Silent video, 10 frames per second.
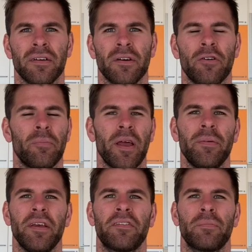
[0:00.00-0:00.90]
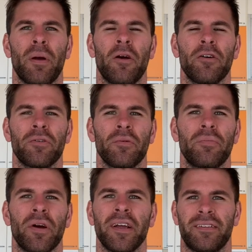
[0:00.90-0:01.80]
Or maybe it's marital
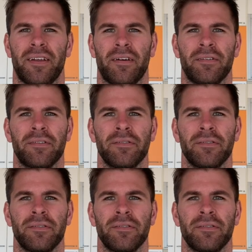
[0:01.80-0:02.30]
breakdown.